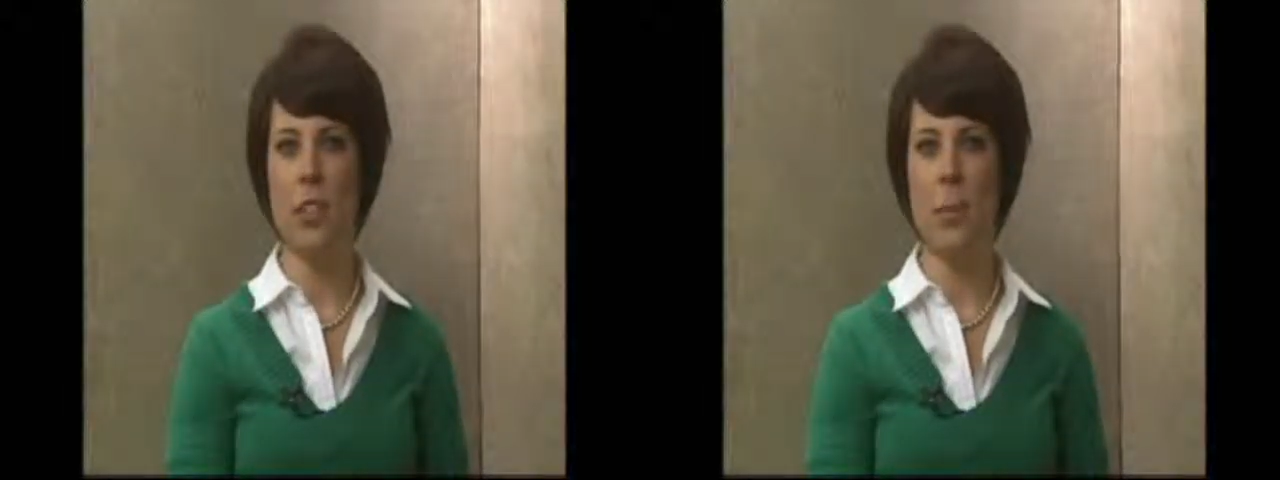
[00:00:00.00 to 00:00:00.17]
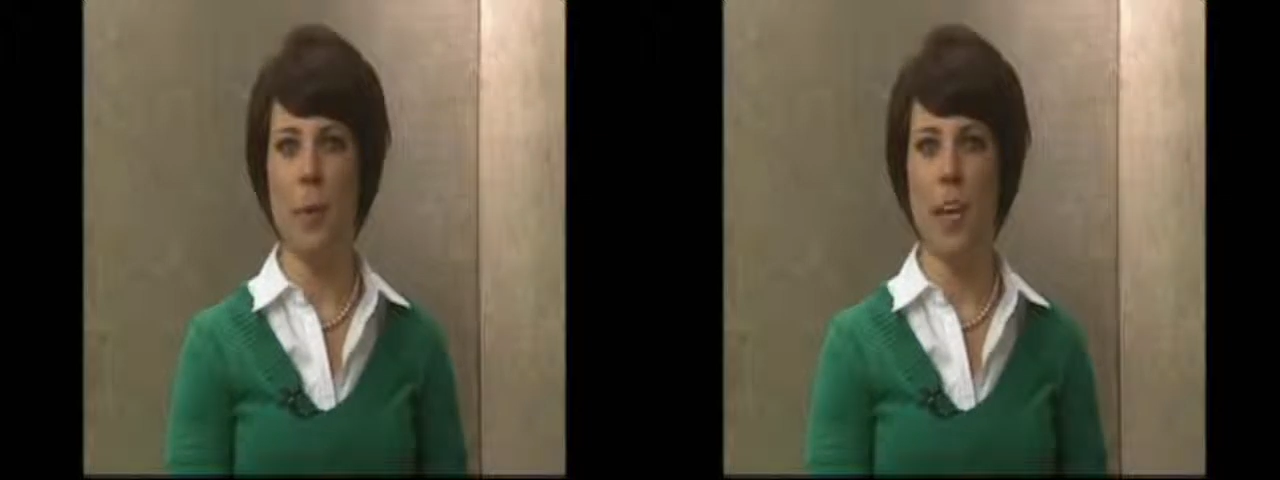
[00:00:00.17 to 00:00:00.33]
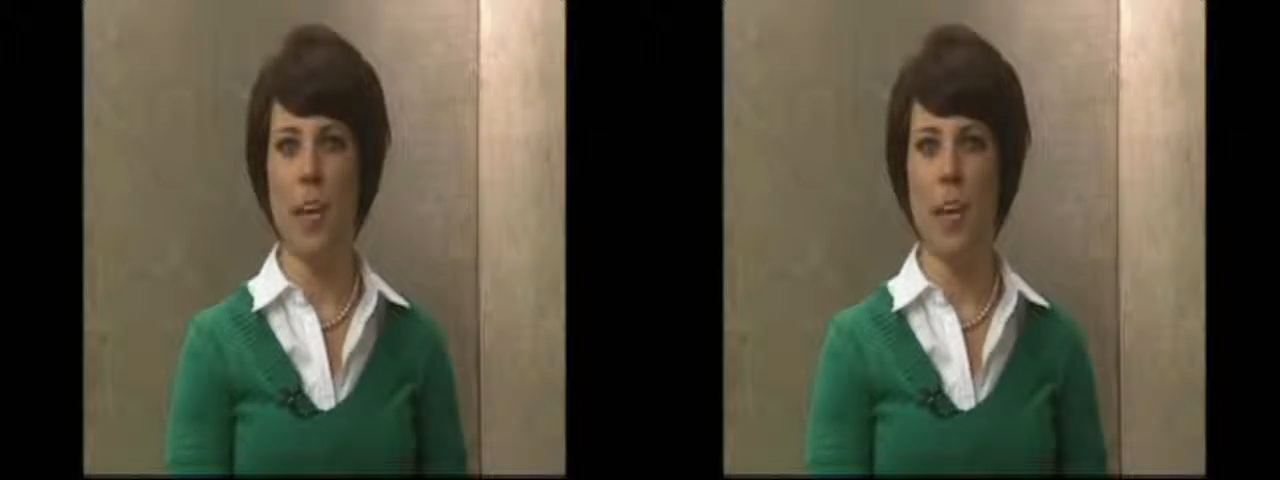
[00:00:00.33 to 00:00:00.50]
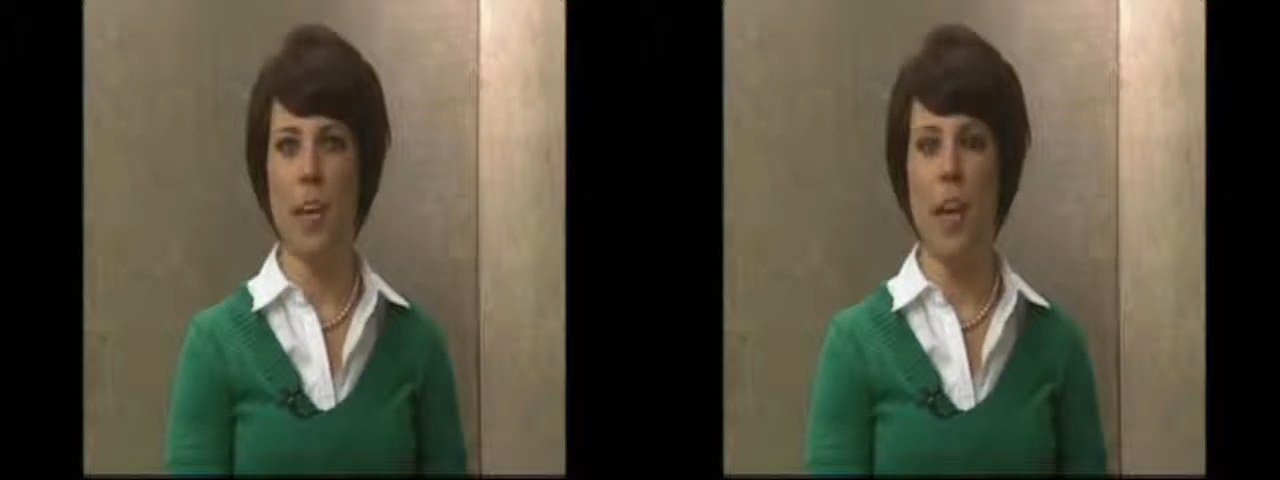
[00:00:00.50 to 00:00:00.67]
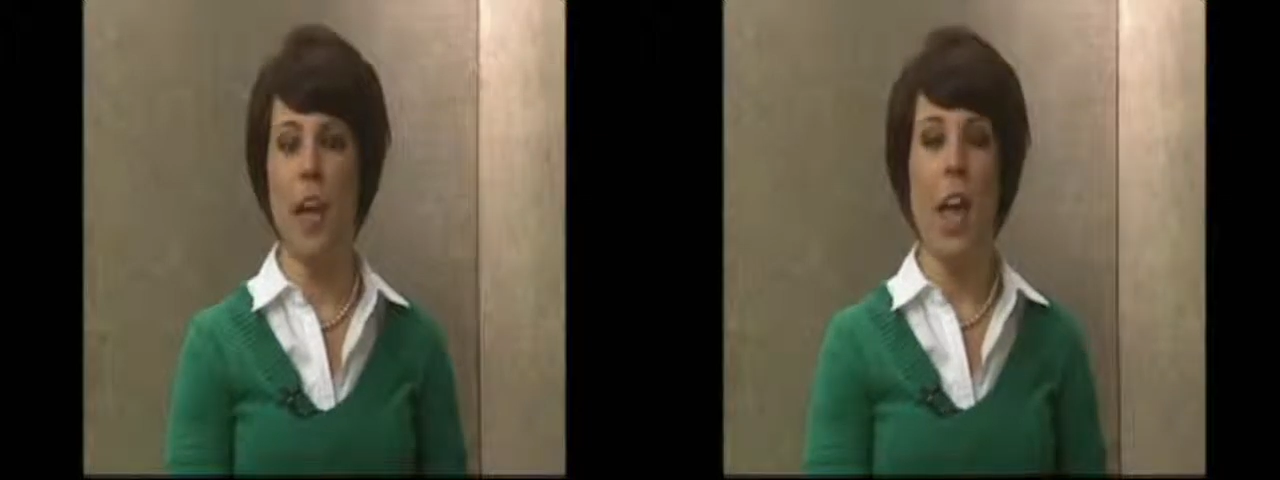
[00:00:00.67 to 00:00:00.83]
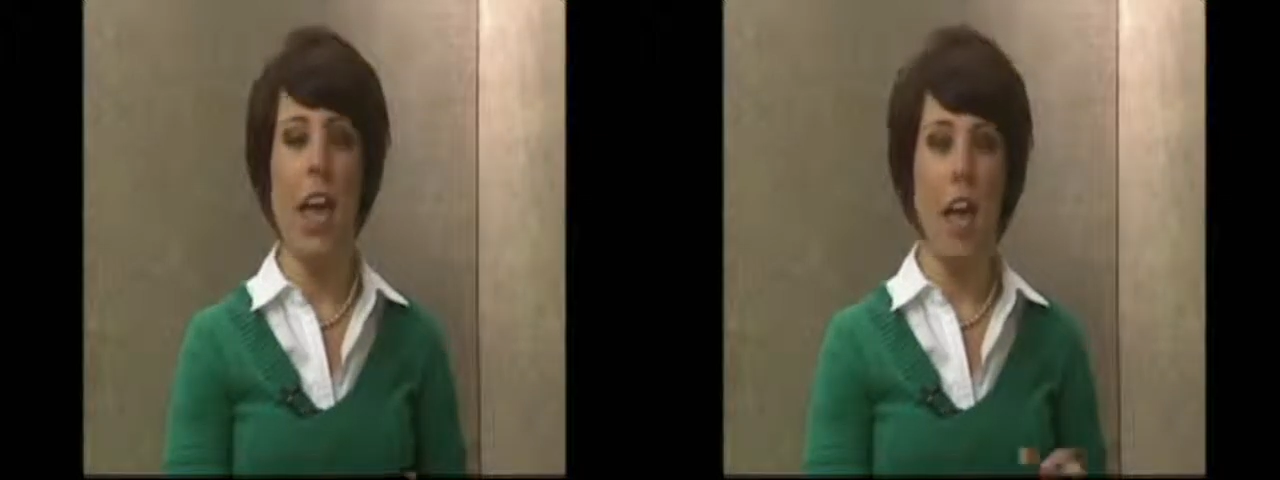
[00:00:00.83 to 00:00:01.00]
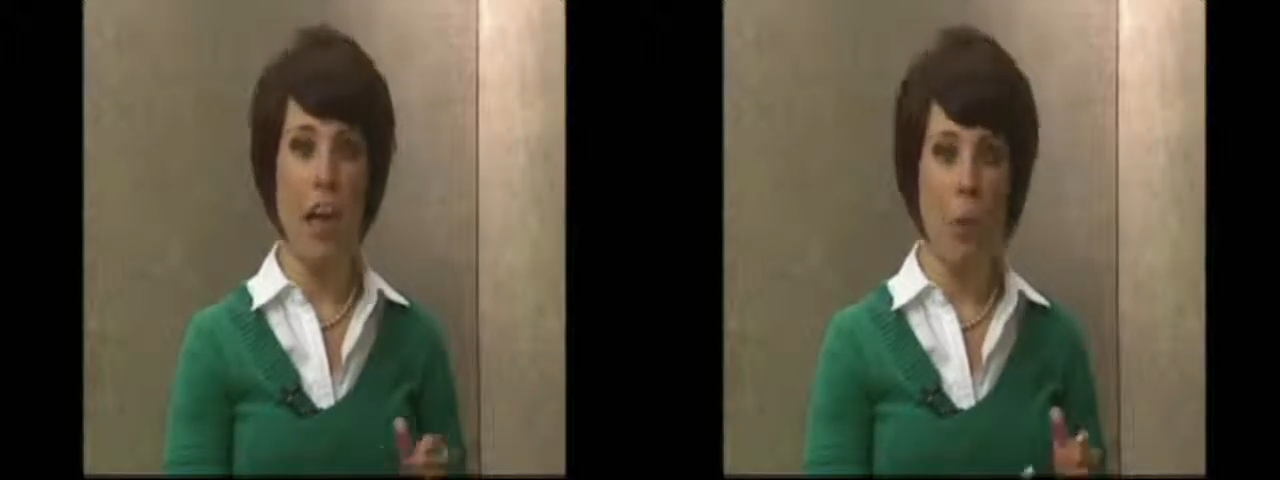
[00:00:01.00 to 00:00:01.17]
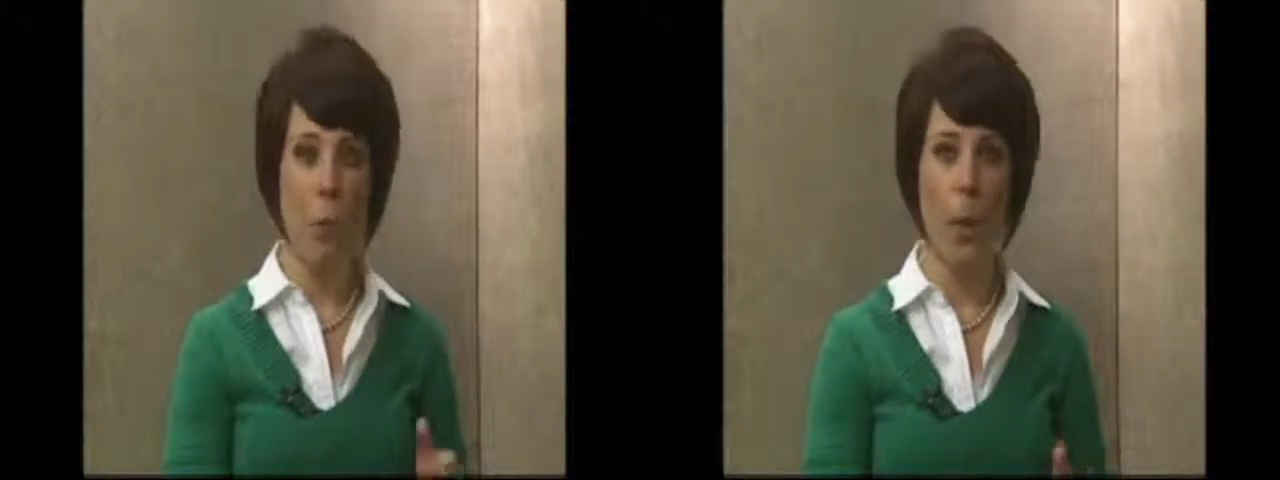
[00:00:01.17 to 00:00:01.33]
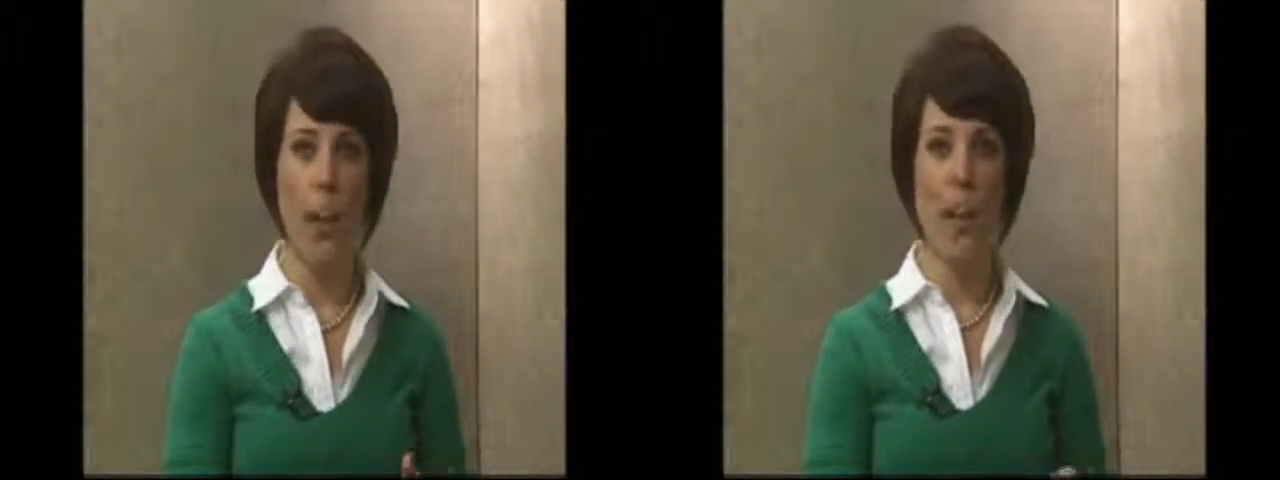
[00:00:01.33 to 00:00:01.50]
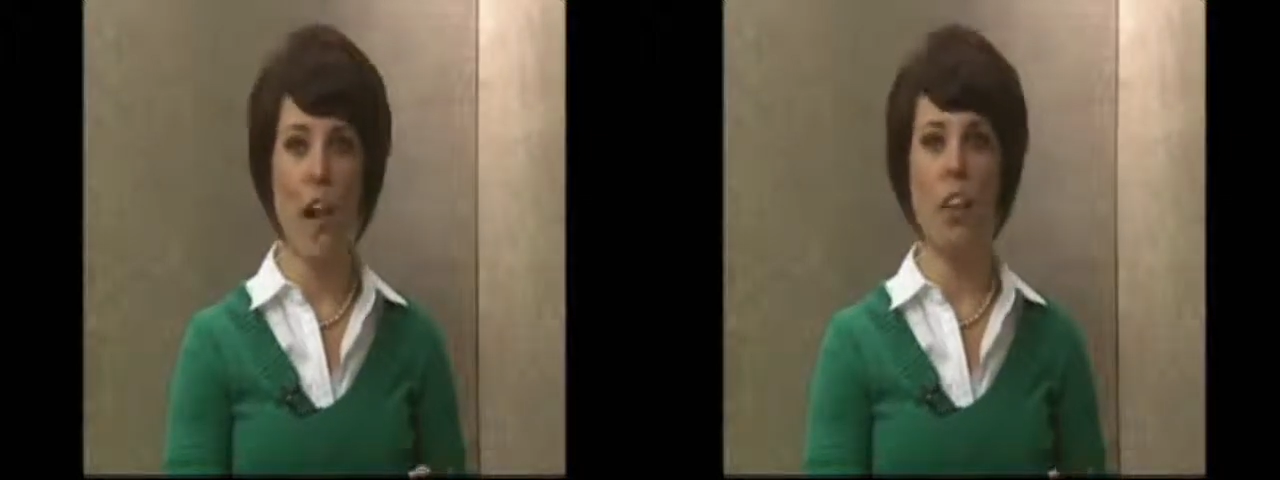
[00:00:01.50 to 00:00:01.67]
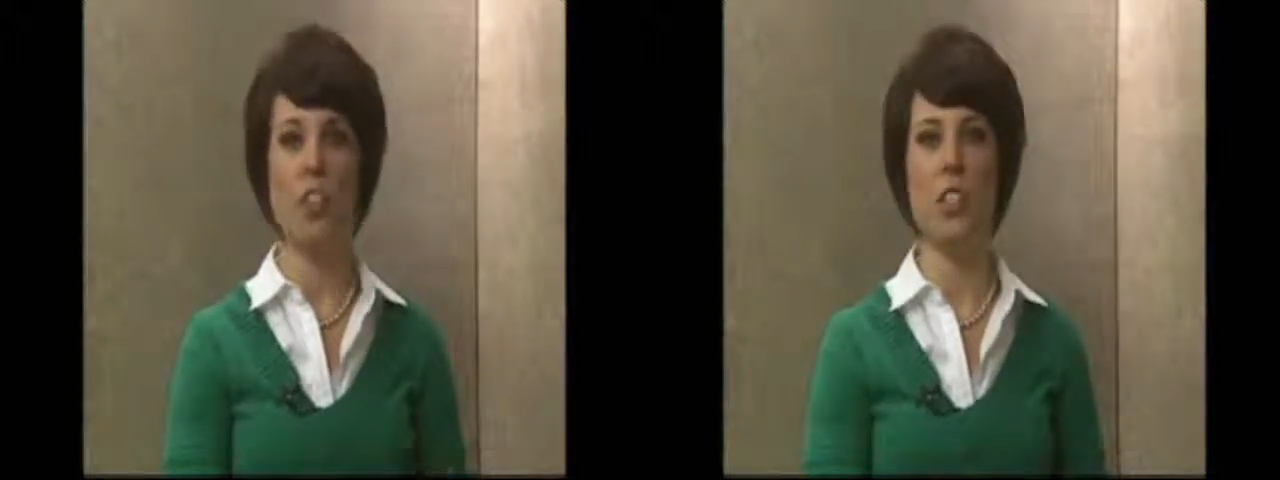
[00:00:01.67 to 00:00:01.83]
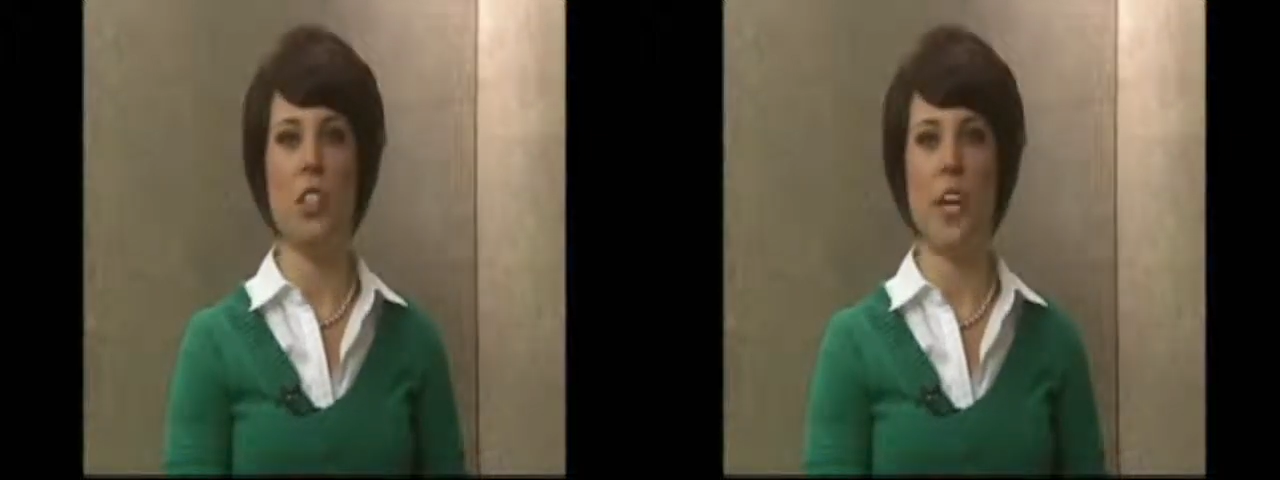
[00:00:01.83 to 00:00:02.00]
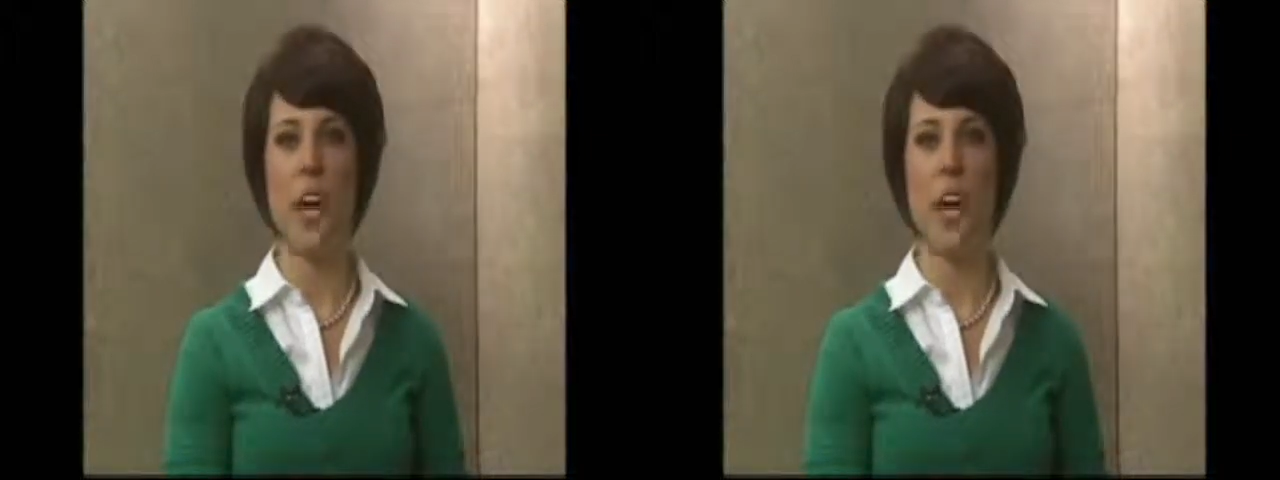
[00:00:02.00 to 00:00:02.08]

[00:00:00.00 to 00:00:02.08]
Joe McGinley, a radiologist